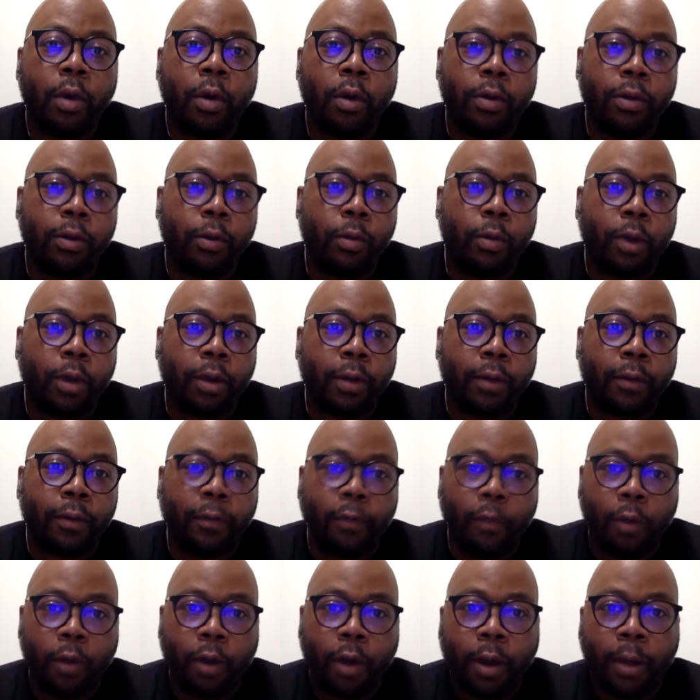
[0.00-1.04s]
on the work
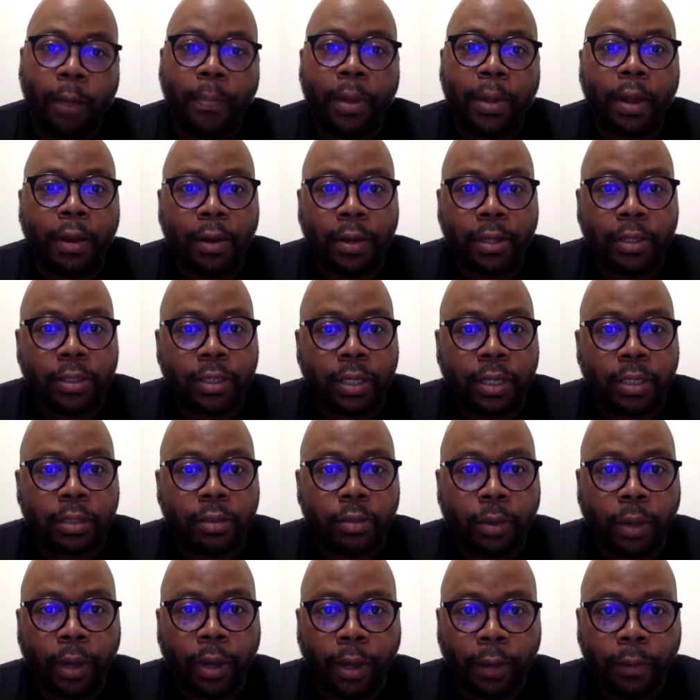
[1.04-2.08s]
for our parents as
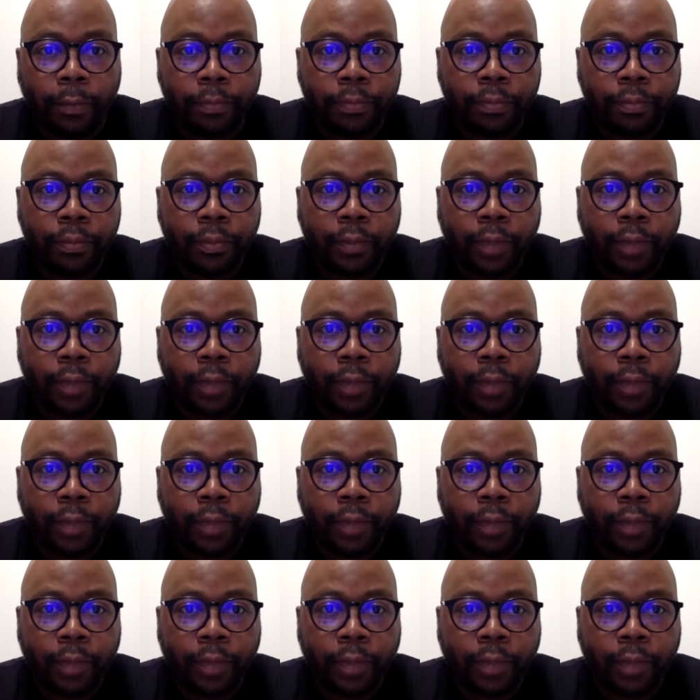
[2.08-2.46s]
well.